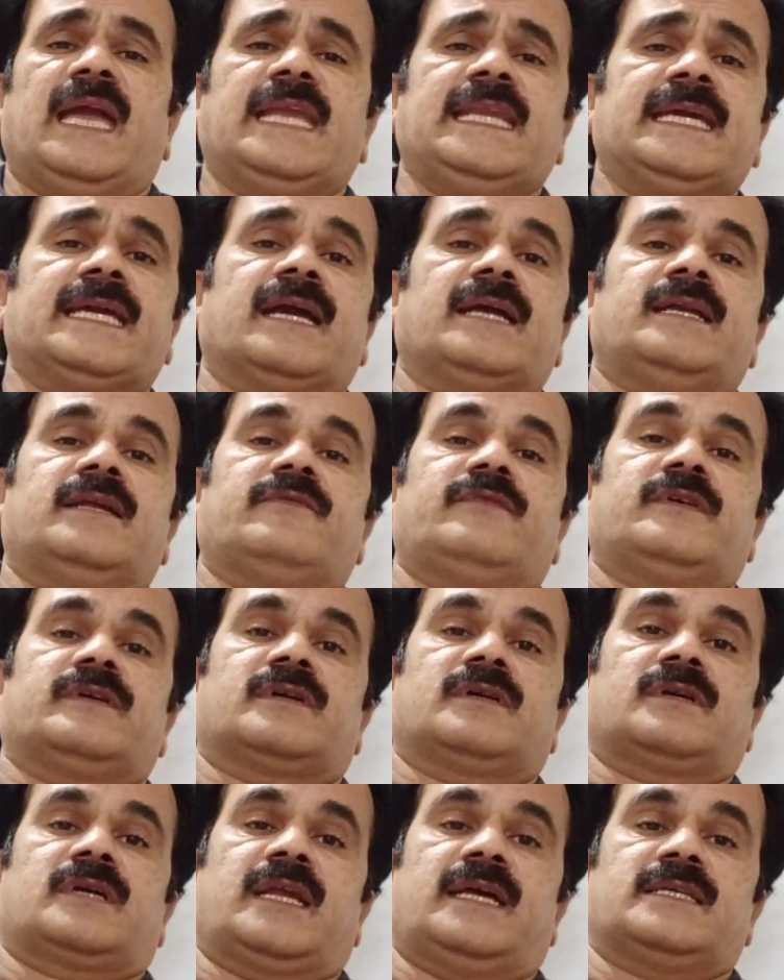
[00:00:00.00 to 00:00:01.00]
any kind of a
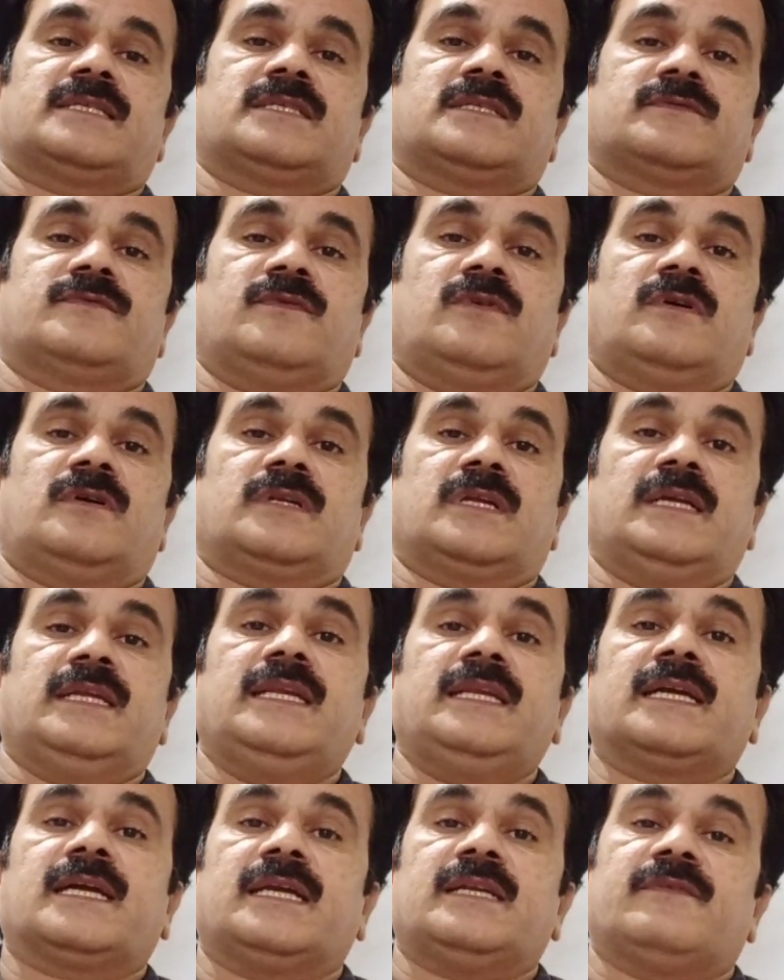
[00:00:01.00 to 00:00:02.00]
crisis or
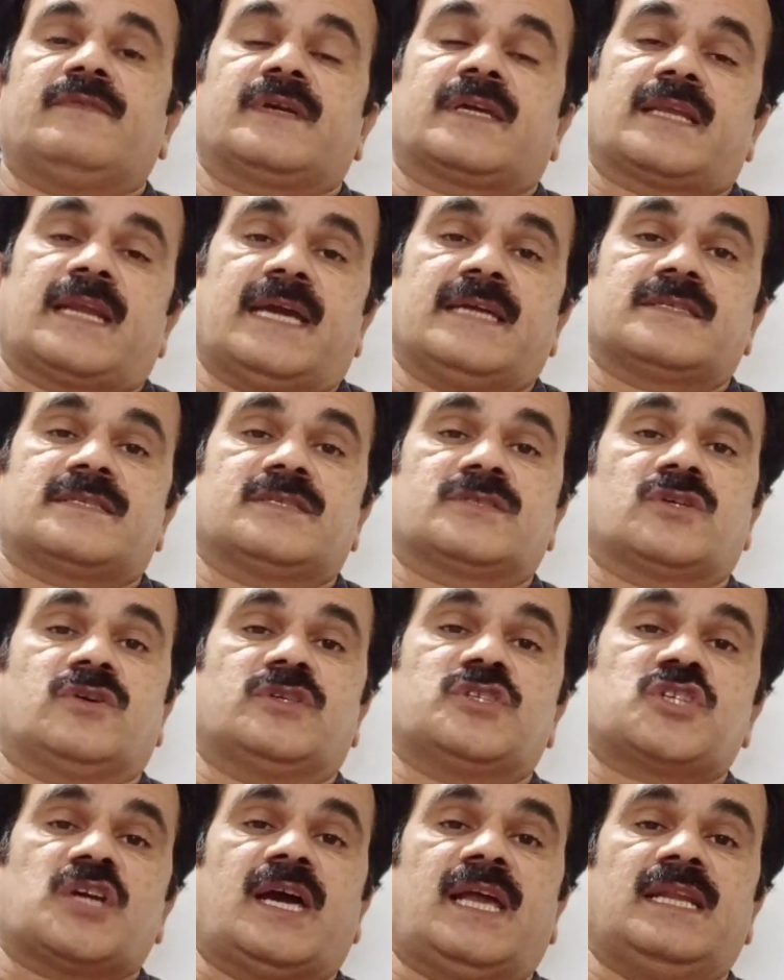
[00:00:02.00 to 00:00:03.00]
any kind of a crisis or
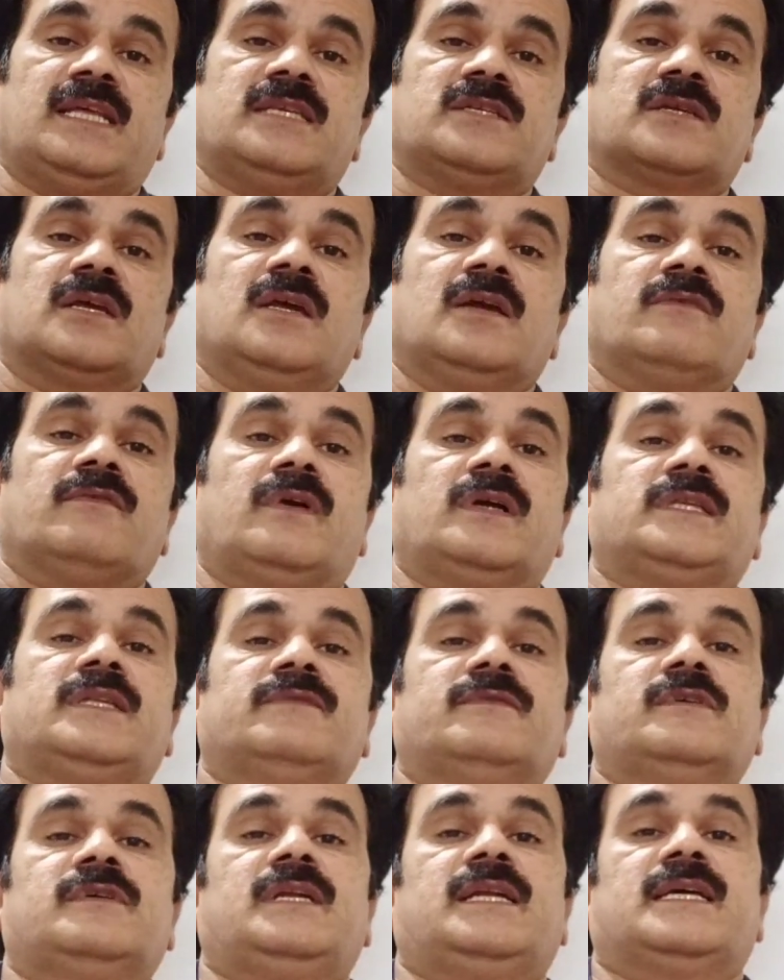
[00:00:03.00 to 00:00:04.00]
challenge what
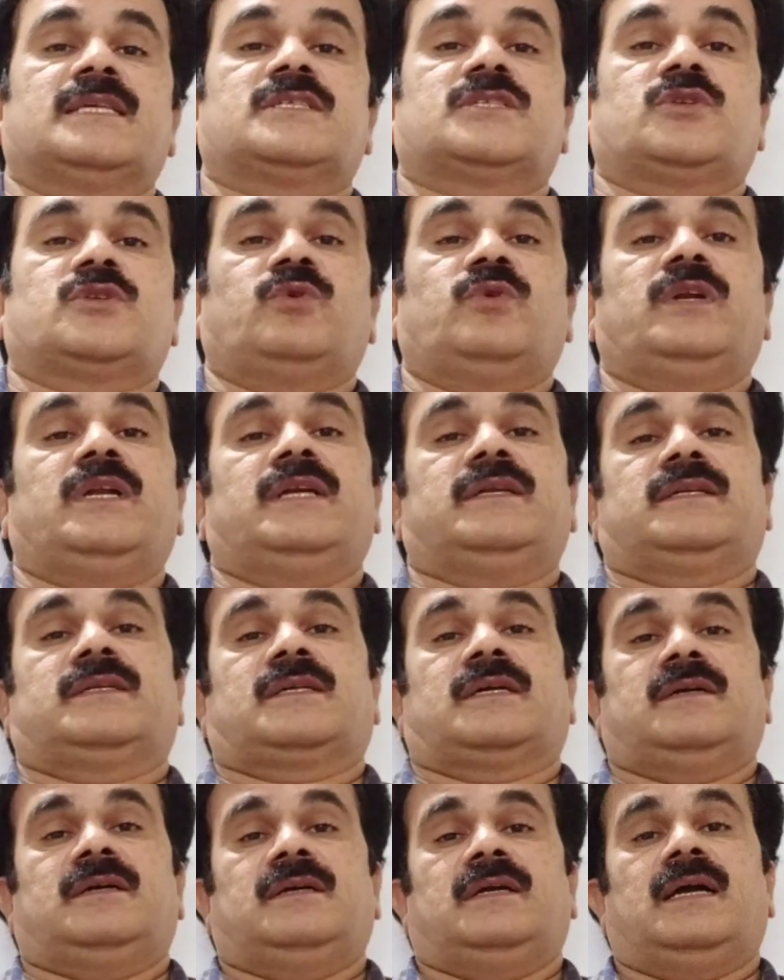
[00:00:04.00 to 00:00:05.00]
the world has thrown at
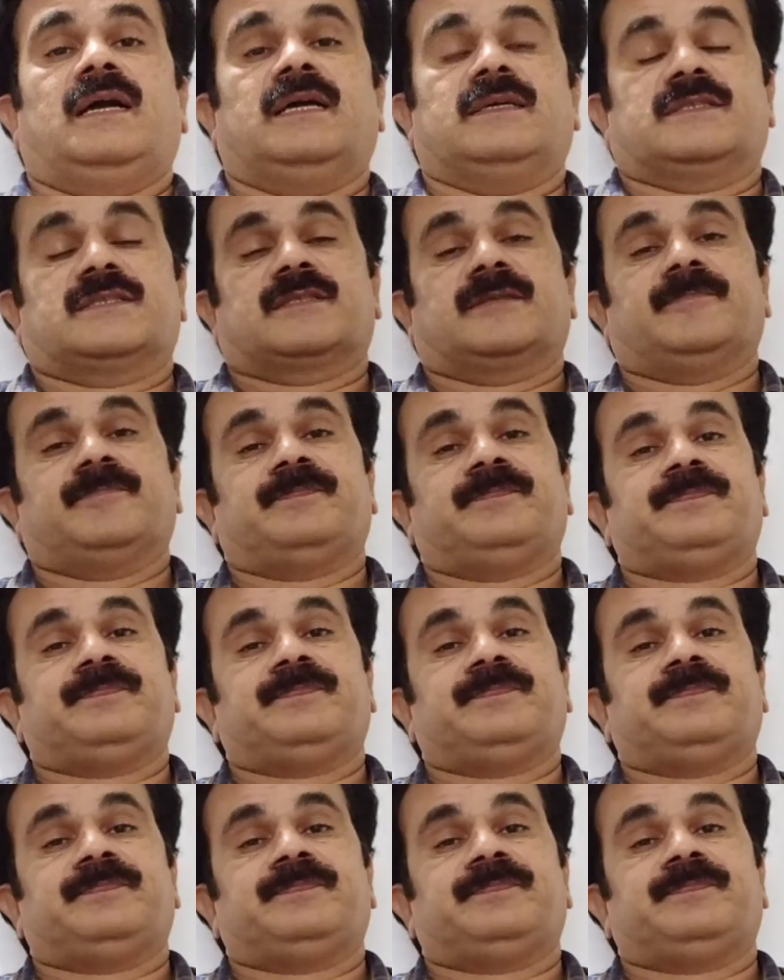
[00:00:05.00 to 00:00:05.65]
us.